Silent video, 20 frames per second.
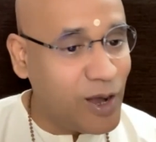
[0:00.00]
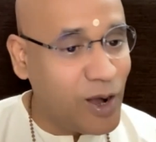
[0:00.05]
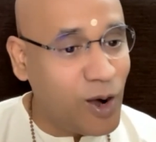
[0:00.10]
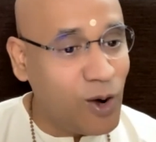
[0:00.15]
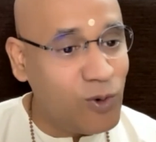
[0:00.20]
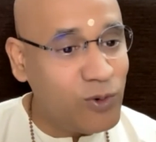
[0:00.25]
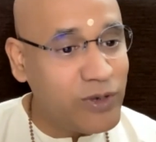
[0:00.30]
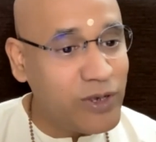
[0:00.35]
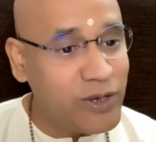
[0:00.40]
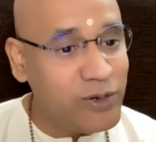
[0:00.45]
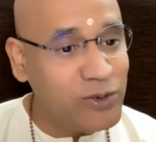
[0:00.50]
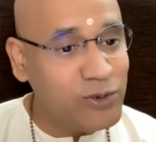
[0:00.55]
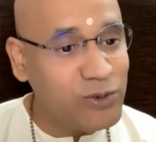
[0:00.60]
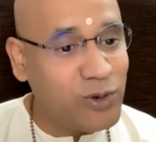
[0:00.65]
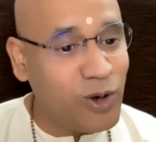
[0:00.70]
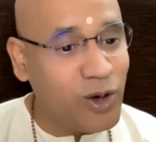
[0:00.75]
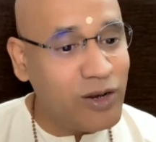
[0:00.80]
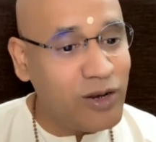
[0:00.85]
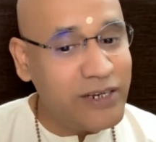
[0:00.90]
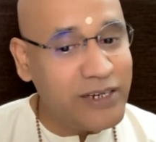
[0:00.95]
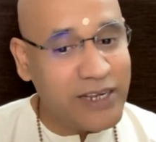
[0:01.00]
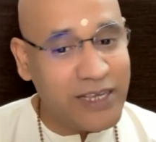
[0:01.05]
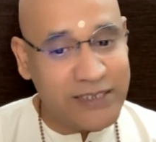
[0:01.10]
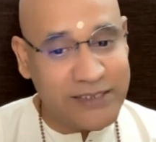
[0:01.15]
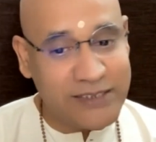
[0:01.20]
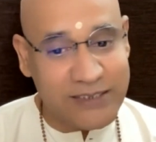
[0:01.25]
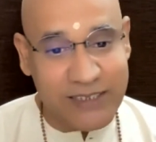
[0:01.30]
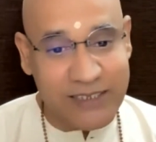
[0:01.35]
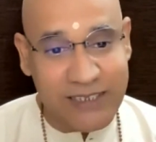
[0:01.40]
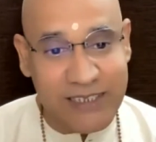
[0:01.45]
How can you call it
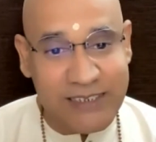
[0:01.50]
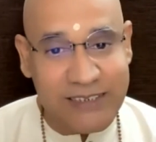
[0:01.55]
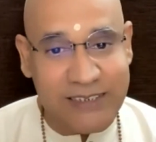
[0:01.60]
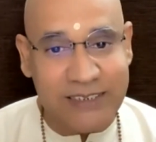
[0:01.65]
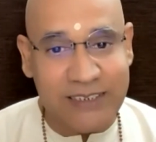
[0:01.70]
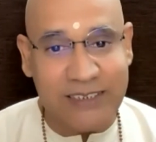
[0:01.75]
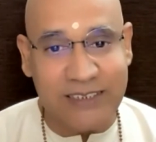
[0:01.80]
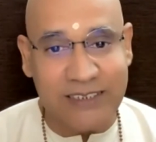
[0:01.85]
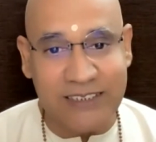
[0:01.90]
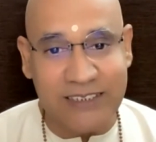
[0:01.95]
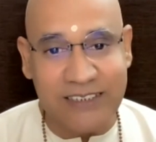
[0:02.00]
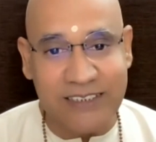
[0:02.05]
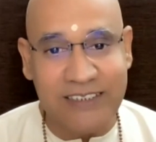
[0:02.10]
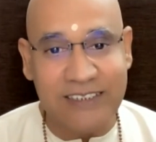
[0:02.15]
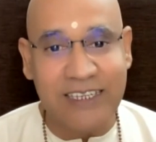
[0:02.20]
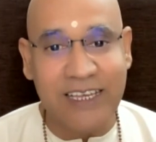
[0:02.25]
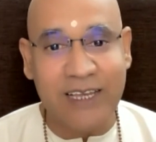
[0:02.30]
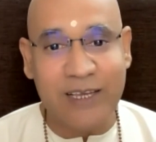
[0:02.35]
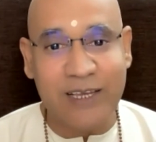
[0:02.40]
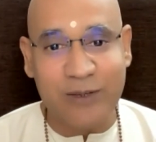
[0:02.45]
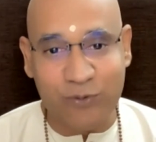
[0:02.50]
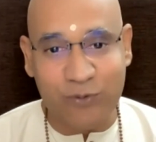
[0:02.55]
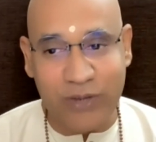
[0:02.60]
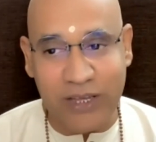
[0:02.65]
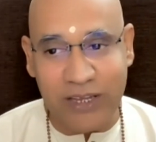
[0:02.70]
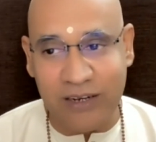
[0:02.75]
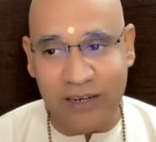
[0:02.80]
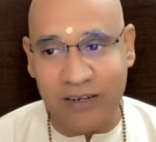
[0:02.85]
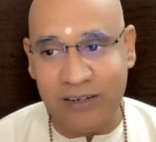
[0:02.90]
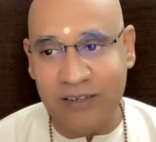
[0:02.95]
as easy
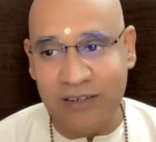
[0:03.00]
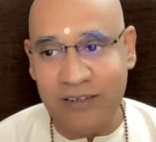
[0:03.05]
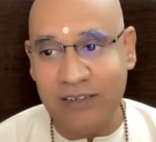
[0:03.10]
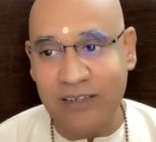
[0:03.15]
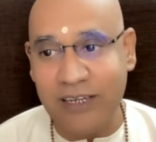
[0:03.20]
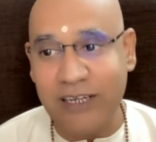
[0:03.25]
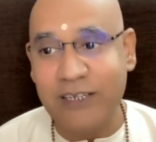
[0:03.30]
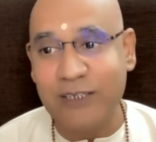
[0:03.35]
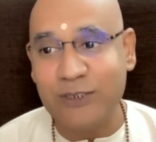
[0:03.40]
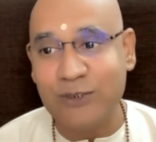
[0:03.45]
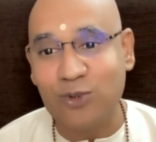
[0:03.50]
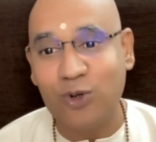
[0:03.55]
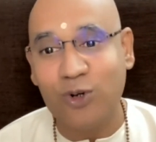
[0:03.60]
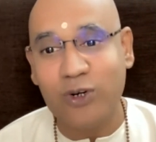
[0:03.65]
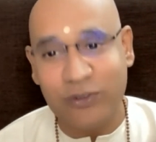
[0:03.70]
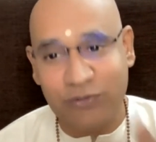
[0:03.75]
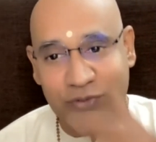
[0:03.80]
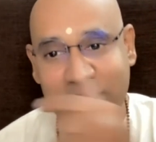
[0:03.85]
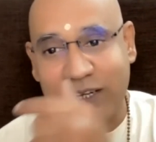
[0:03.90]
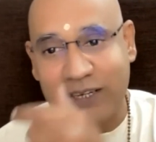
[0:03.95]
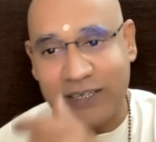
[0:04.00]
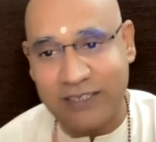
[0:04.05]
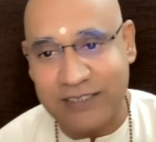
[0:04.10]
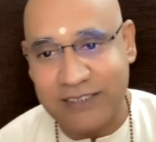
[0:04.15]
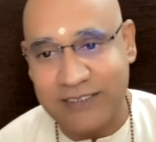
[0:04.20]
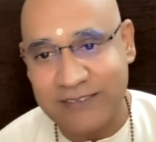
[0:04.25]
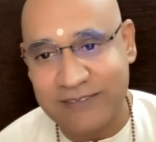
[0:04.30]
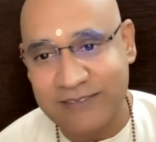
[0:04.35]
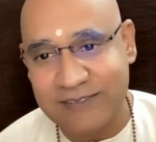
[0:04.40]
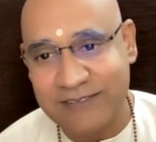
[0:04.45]
when it is so
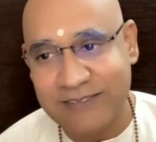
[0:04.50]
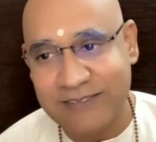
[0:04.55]
difficult?